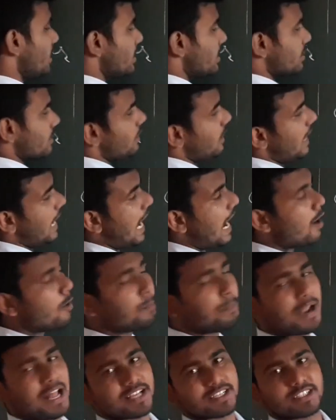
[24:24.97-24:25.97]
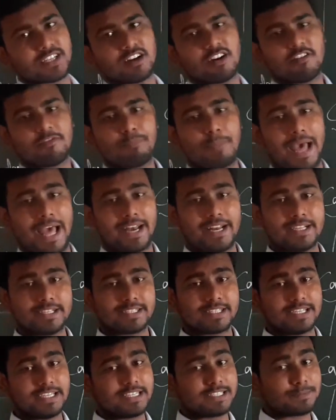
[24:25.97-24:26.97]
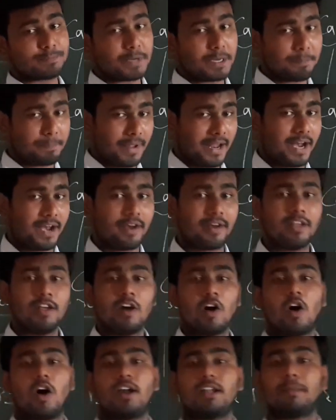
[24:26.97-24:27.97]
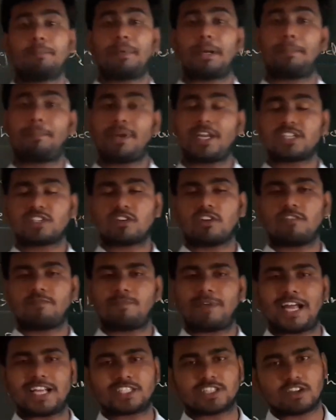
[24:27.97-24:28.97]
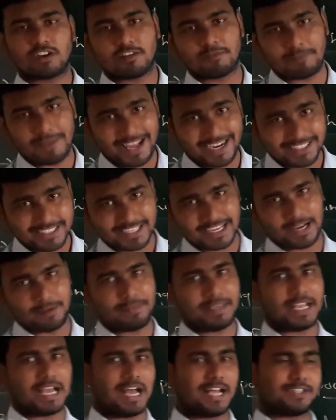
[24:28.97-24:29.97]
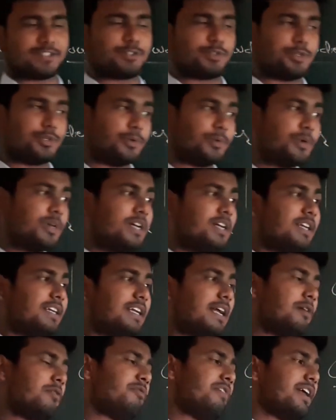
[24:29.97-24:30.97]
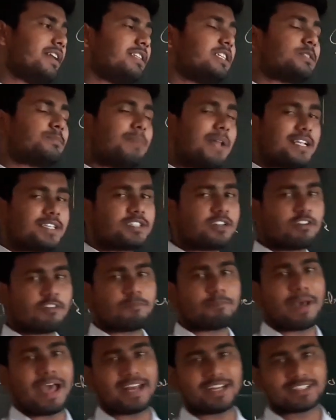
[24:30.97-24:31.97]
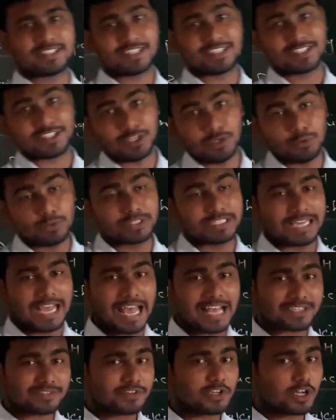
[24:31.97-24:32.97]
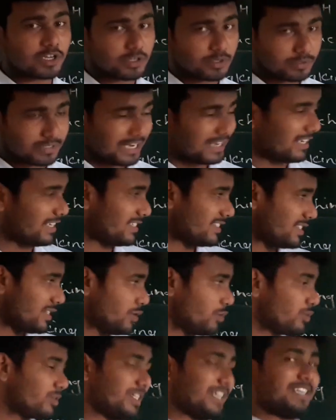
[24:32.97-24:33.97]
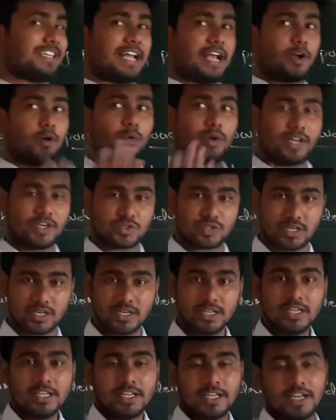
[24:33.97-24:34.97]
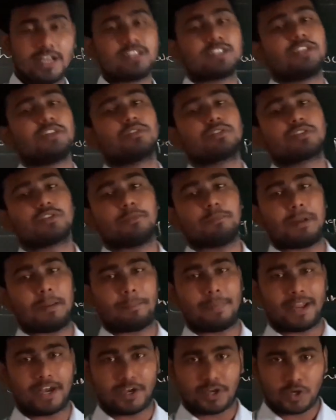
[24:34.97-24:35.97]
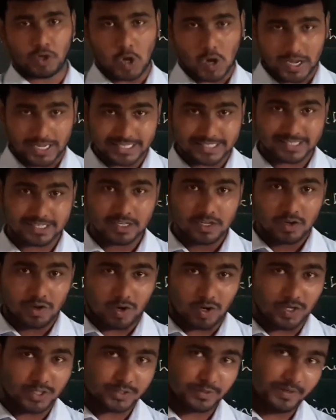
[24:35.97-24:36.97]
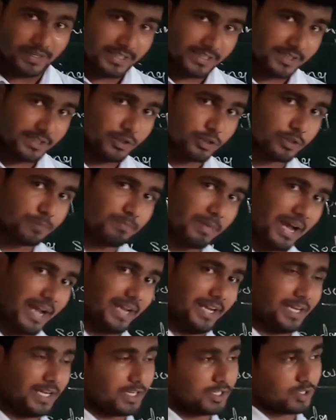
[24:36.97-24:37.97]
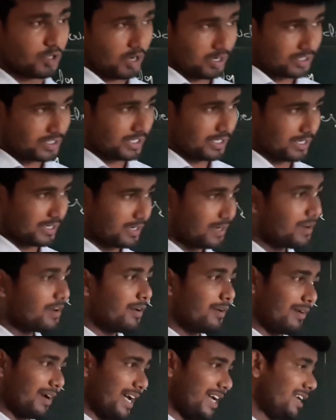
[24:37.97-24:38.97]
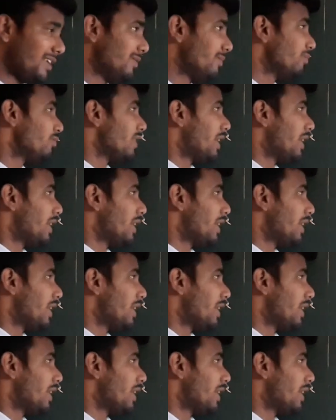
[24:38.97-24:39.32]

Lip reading: So how plaster of Paris is prepared, or the preparation of plaster of Paris can be asked to you. Now where this plaster of Paris is used, as we all know that it is used in decoration, it is used to prepare toys, also it is used by a doctor, right?